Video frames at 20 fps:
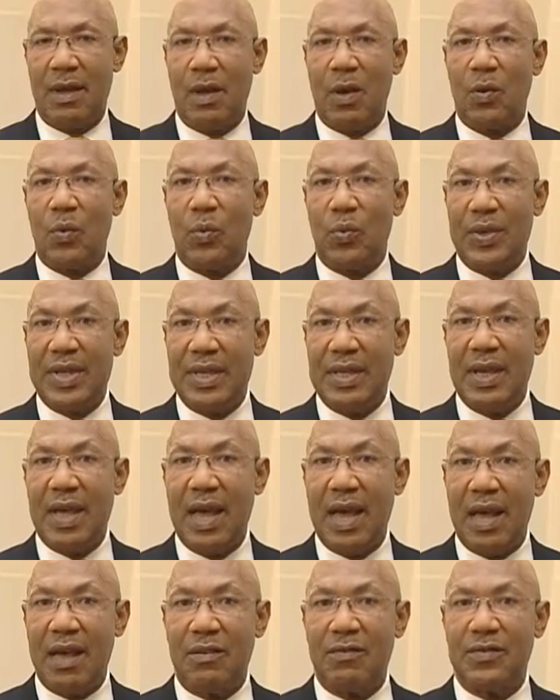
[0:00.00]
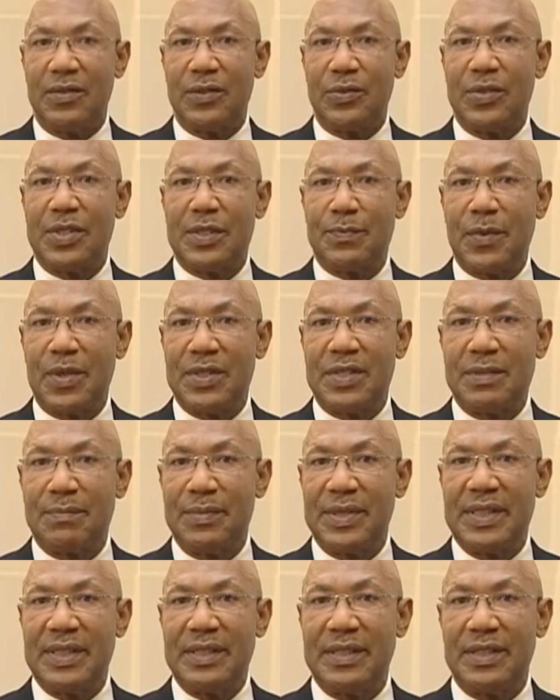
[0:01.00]
We have a
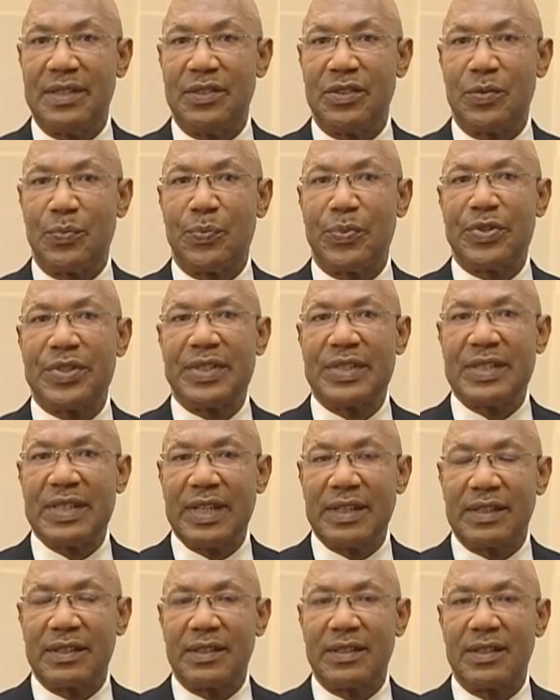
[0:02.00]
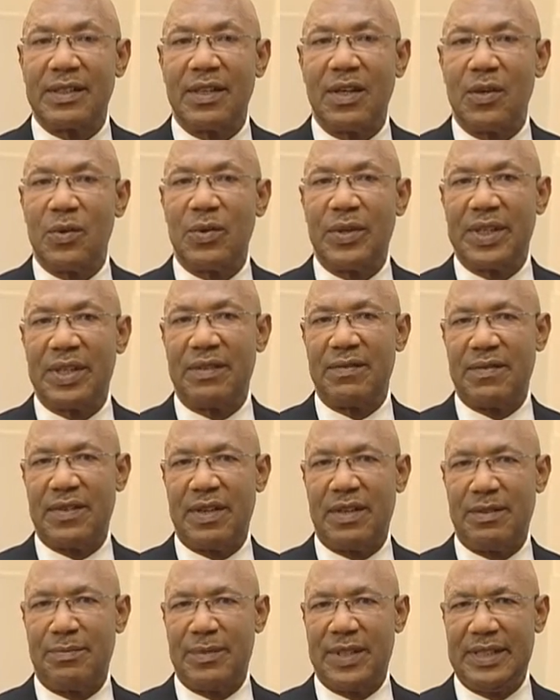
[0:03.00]
responsibility to protect our
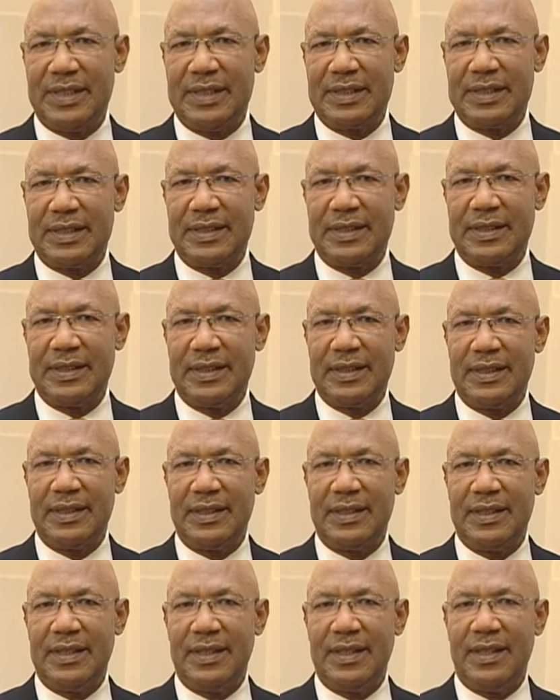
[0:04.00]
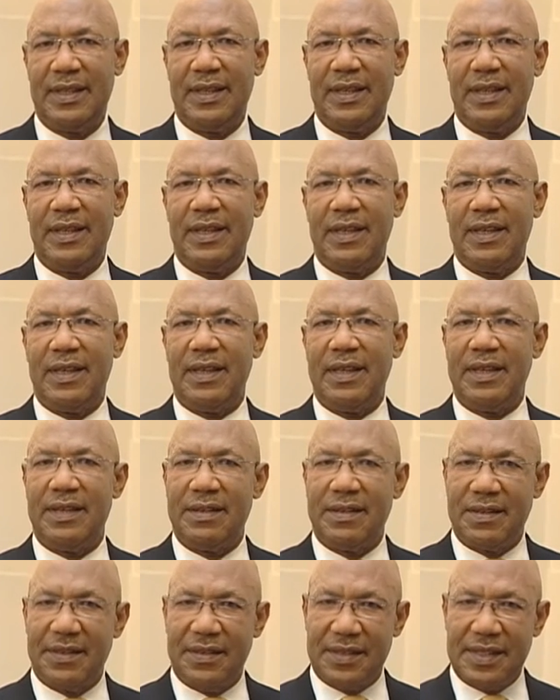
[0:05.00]
environment.
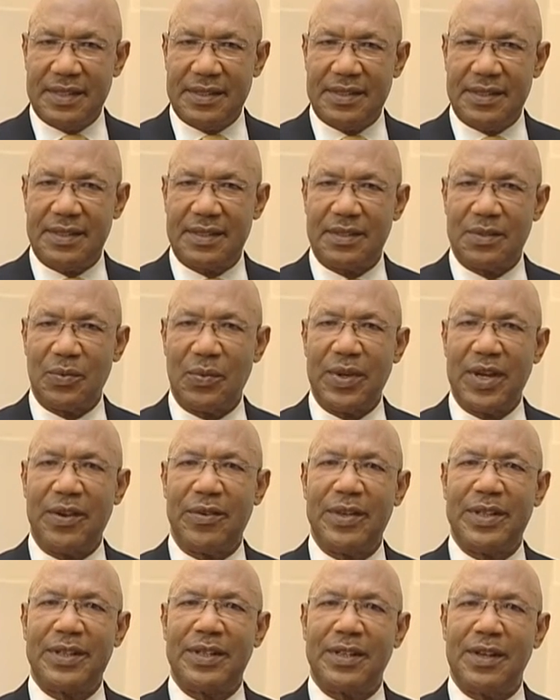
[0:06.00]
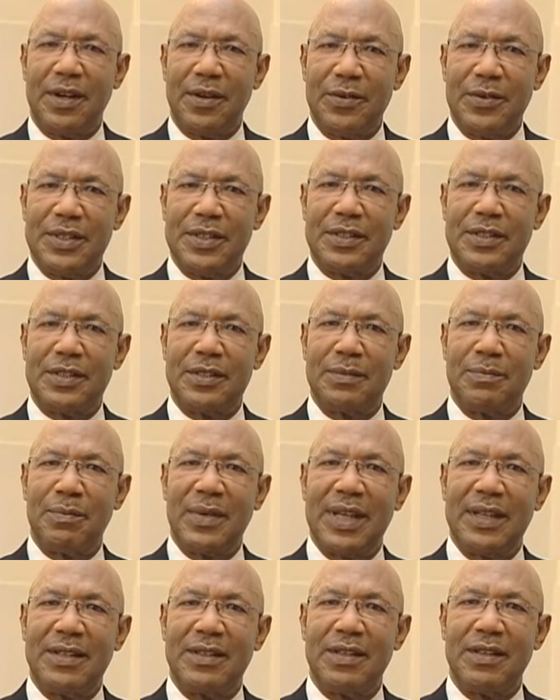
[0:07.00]
In this, we are encouraged
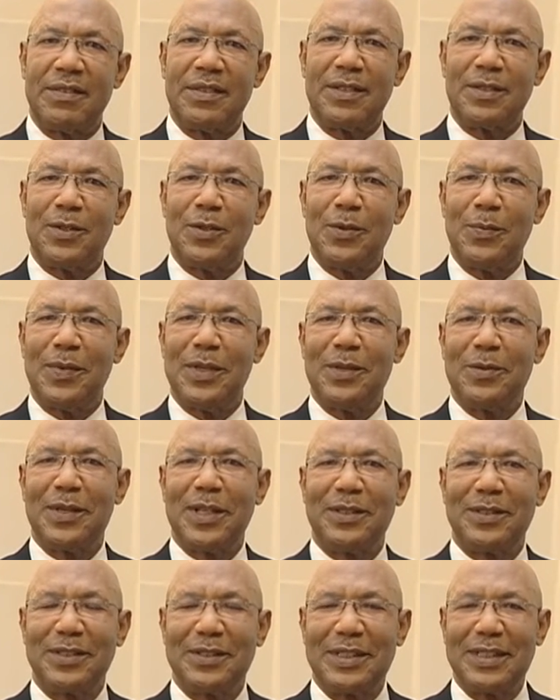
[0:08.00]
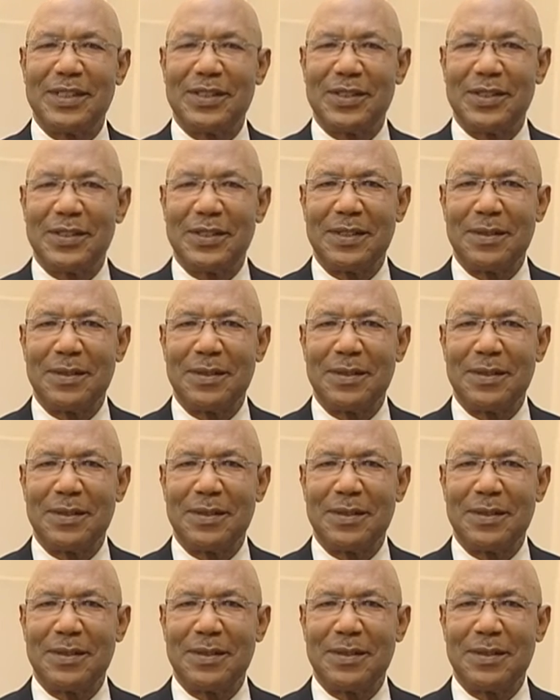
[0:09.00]
by another global recognition,